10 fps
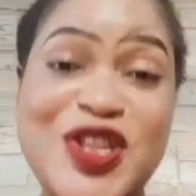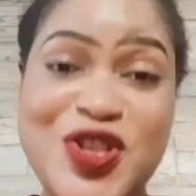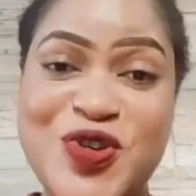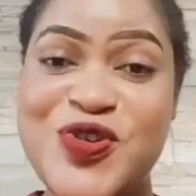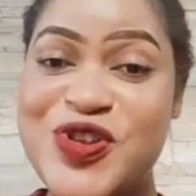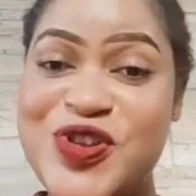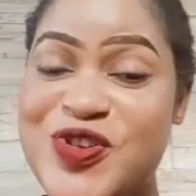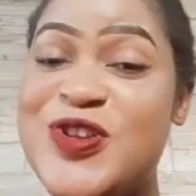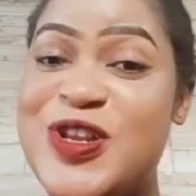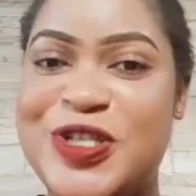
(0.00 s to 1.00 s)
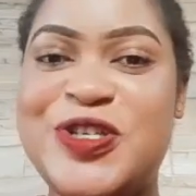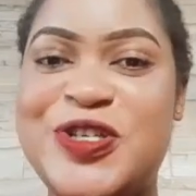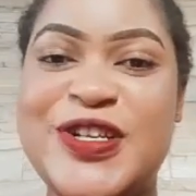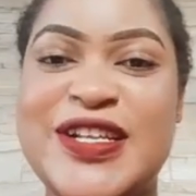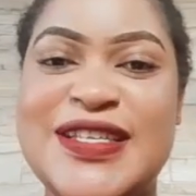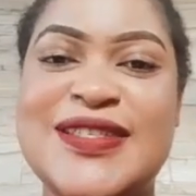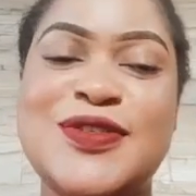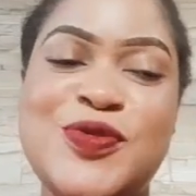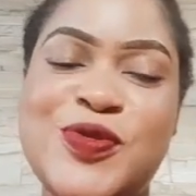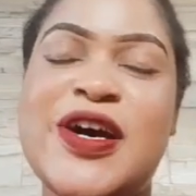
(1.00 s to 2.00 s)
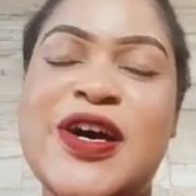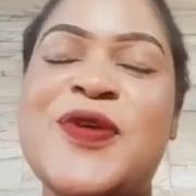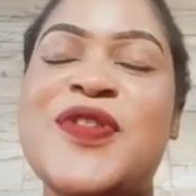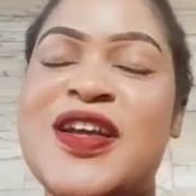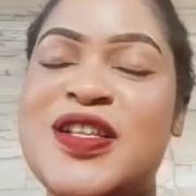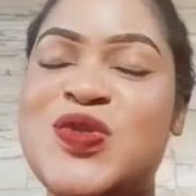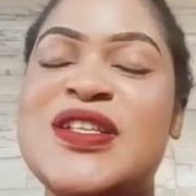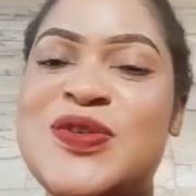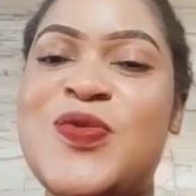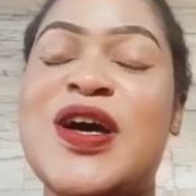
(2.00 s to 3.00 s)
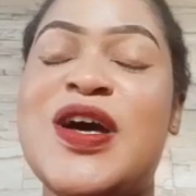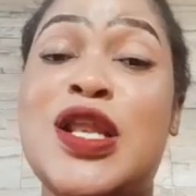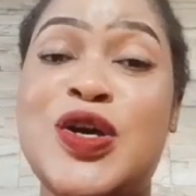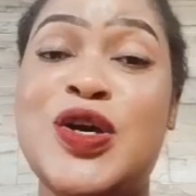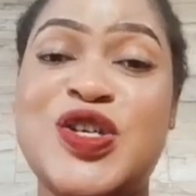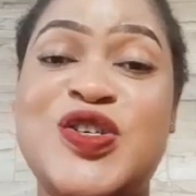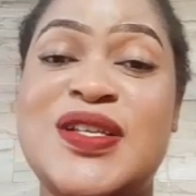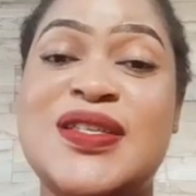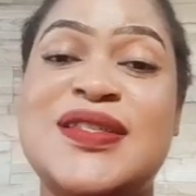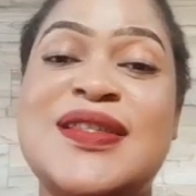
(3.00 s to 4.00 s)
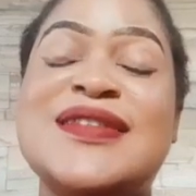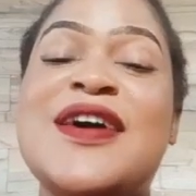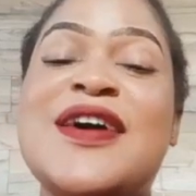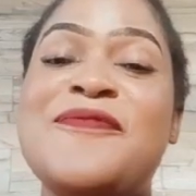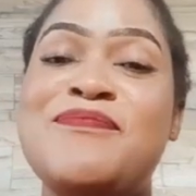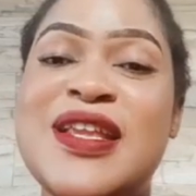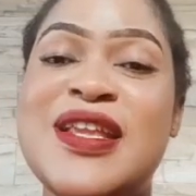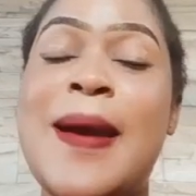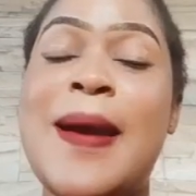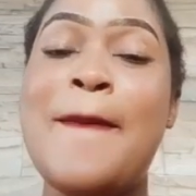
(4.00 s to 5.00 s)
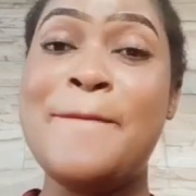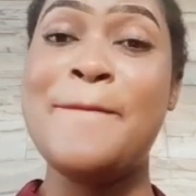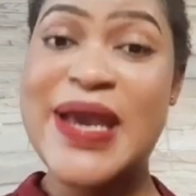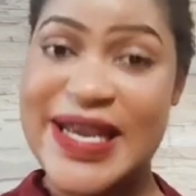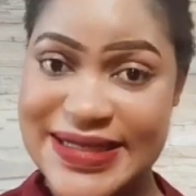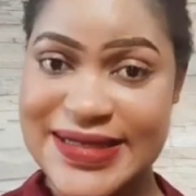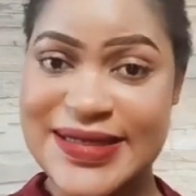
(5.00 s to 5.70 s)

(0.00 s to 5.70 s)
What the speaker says: new lotions, 2021 lotions that have been made,